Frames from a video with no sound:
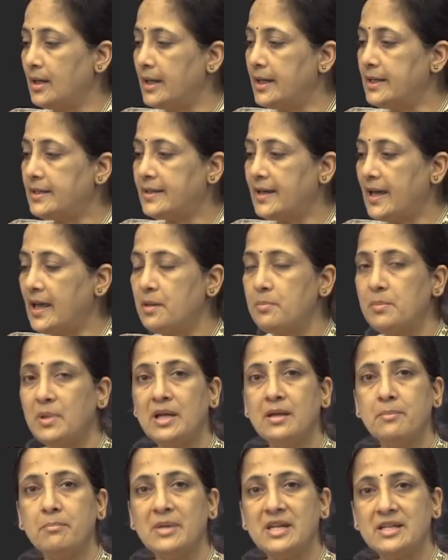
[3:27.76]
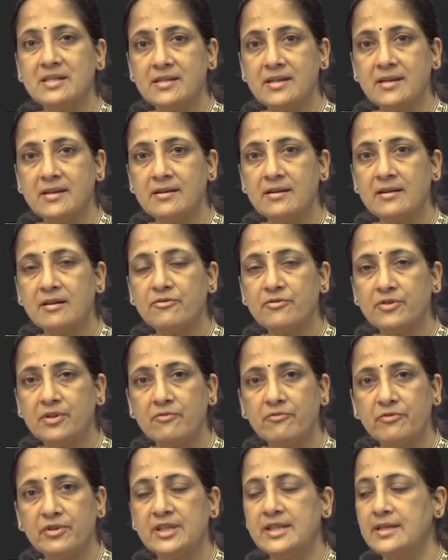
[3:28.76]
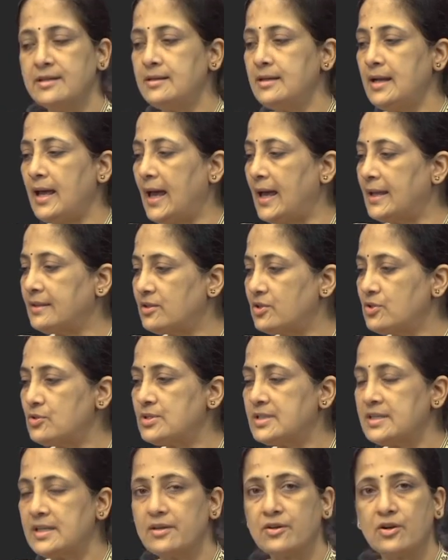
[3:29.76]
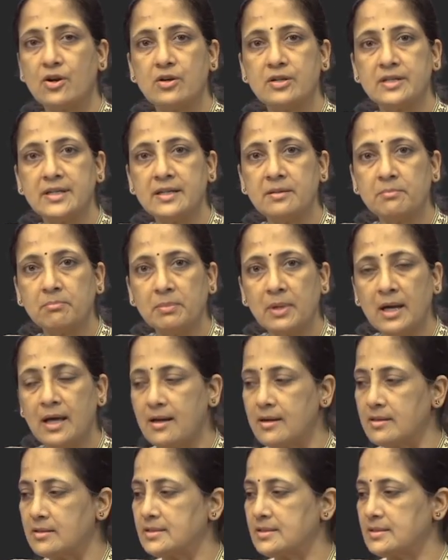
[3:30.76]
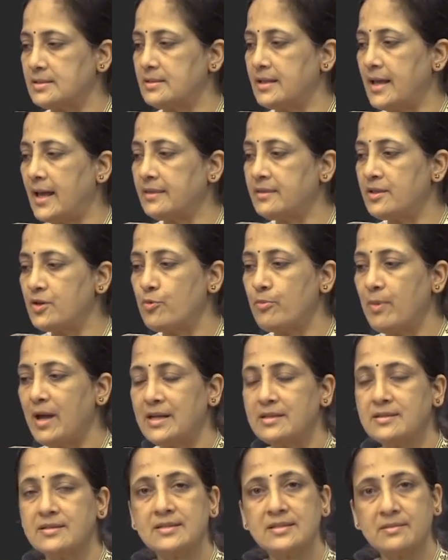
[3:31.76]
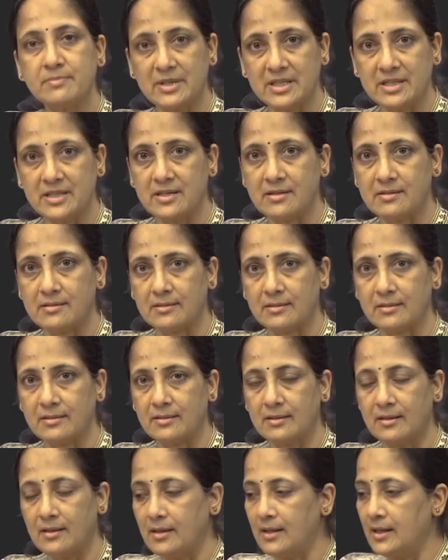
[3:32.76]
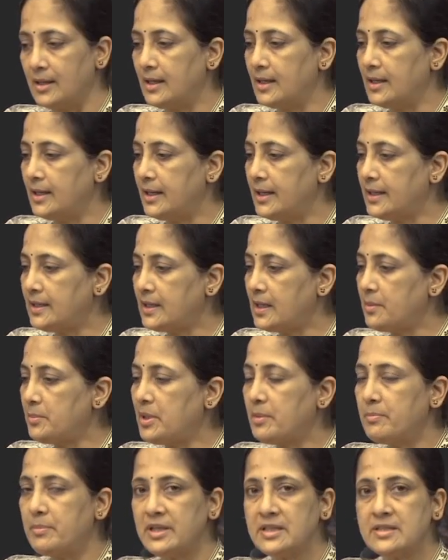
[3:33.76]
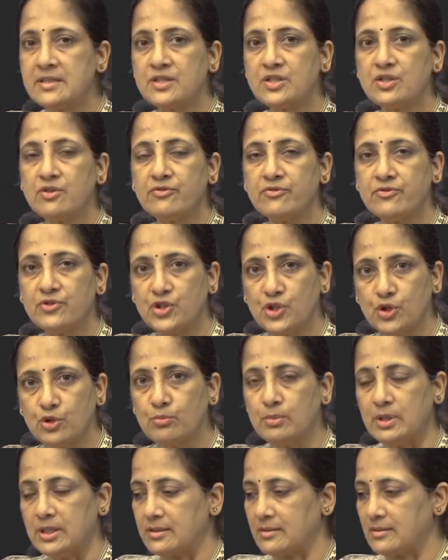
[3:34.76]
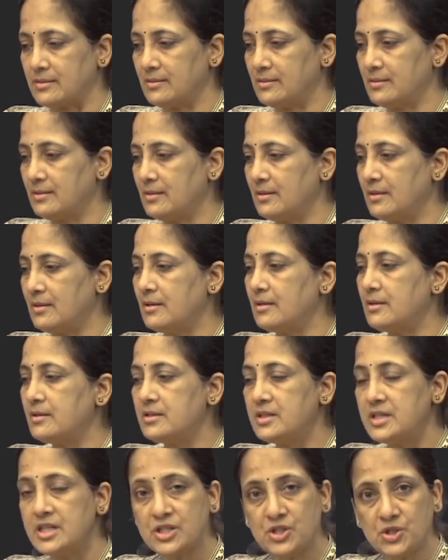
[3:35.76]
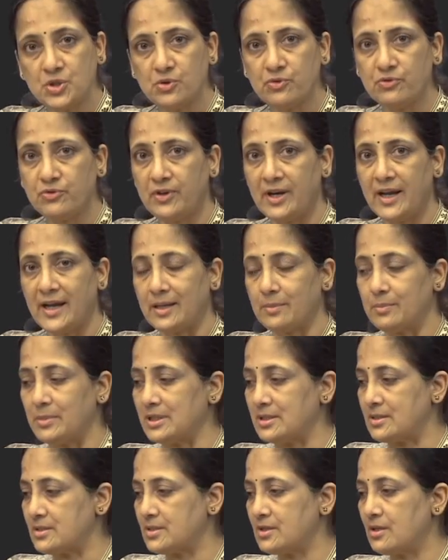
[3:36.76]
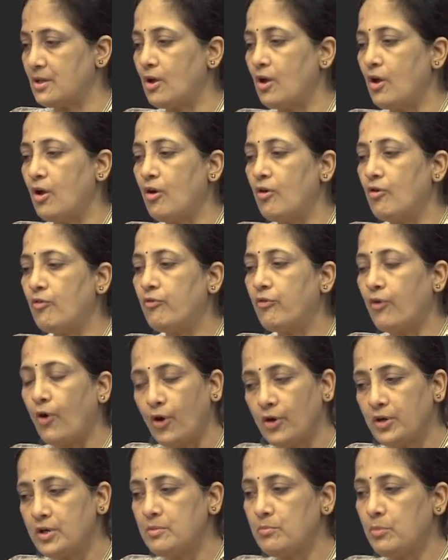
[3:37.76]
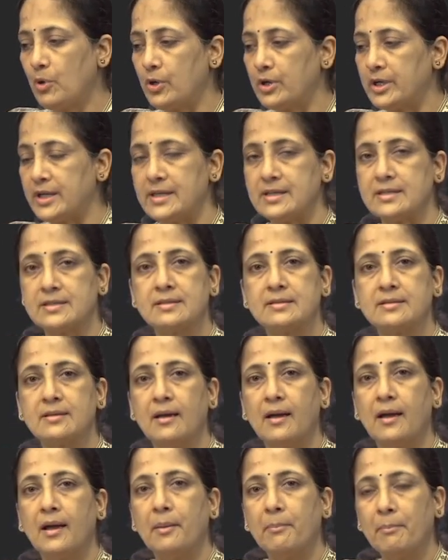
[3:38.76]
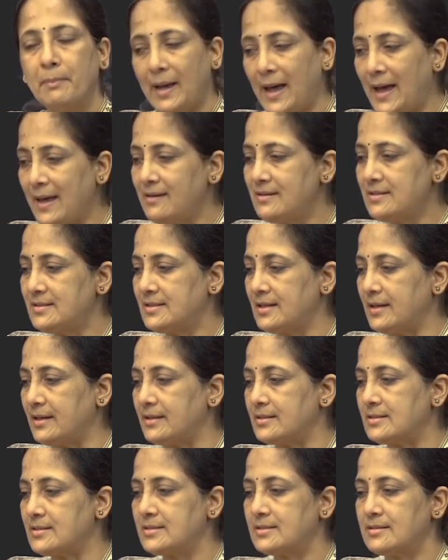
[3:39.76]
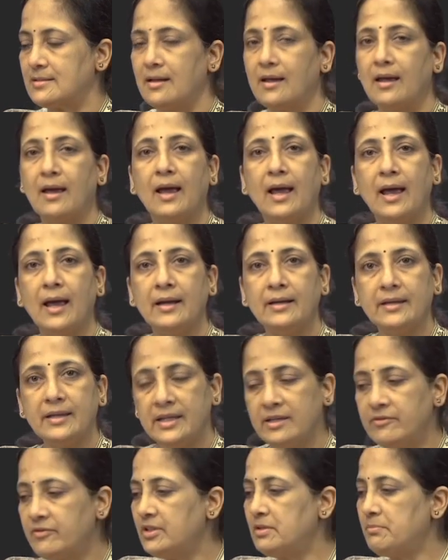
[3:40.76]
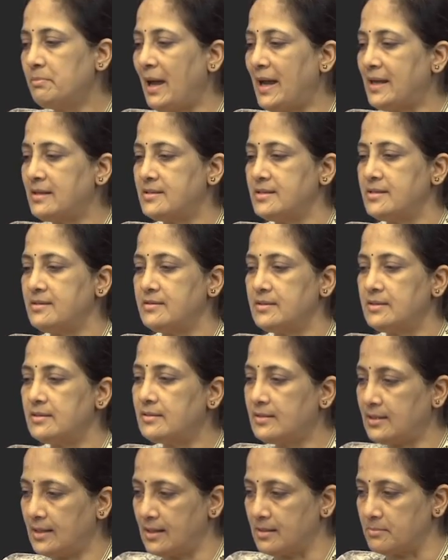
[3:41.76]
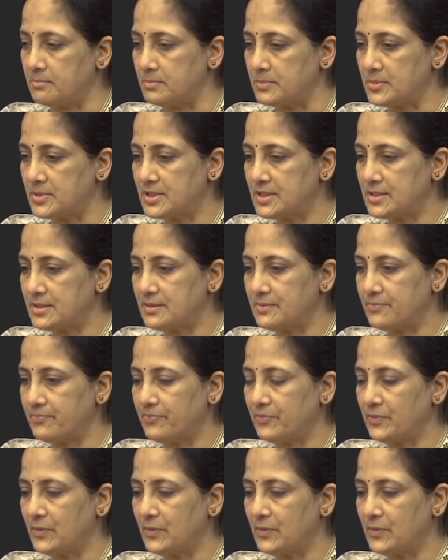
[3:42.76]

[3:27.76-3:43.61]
It can be material from within atherosclerotic plaques, the atheromatous material. It can be bits of tumor, tissue fragments, foreign bodies, parasites and even bacterial clumps.